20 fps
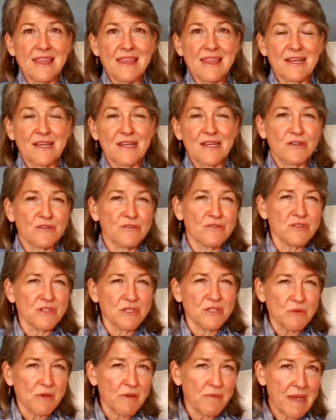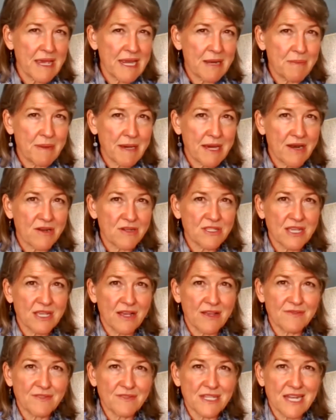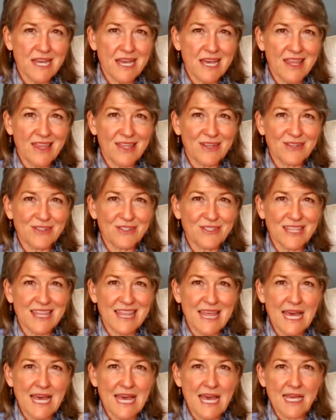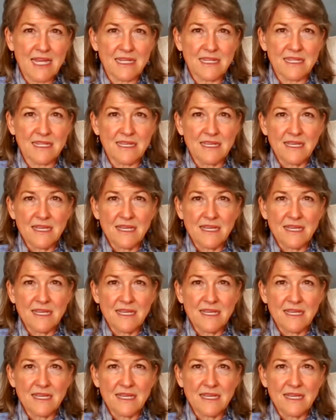the conclusions we made about ourselves and others that